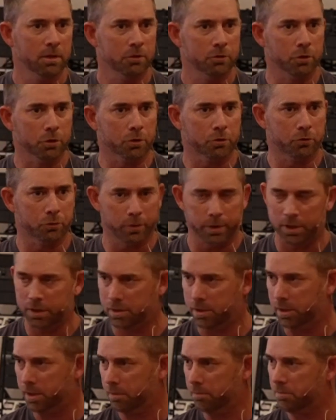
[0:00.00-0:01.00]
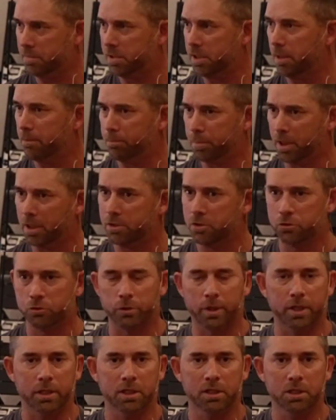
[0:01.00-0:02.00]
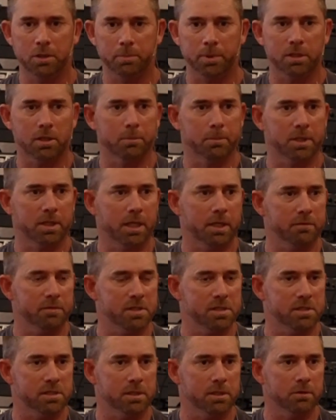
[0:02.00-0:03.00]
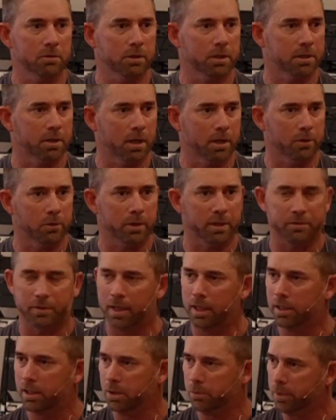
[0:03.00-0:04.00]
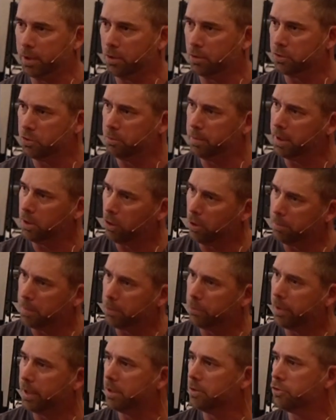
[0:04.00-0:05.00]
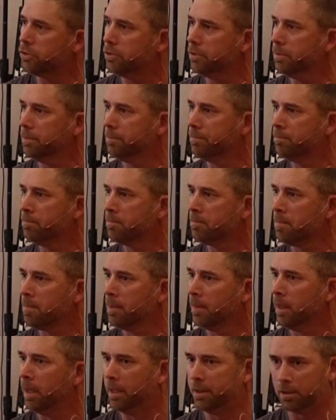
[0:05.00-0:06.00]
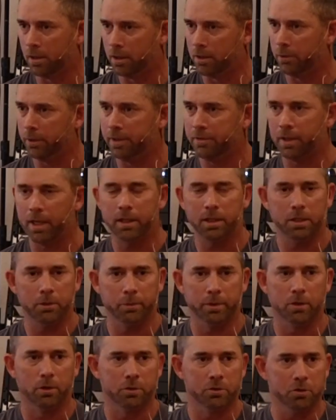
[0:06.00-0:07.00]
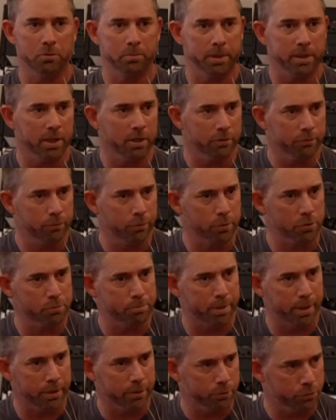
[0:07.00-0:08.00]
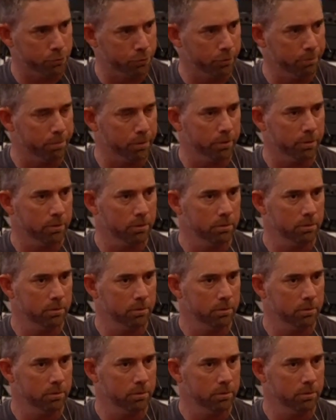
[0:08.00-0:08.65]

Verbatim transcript: took three attempts at BUDS training to become a Navy SEAL, and not only that, he went on to be an Army Ranger. And not only that, he went on to be Air Force paratrooper.